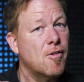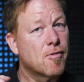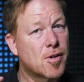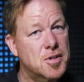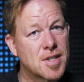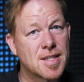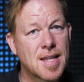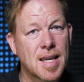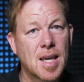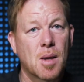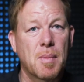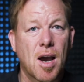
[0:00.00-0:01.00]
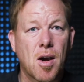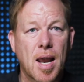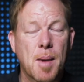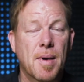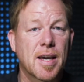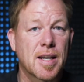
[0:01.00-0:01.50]
versus thinking about
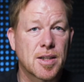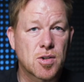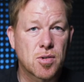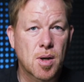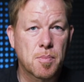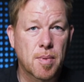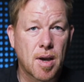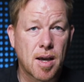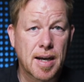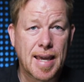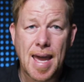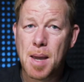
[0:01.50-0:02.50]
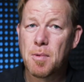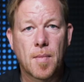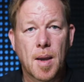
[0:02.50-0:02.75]
am I going to trip on a cable?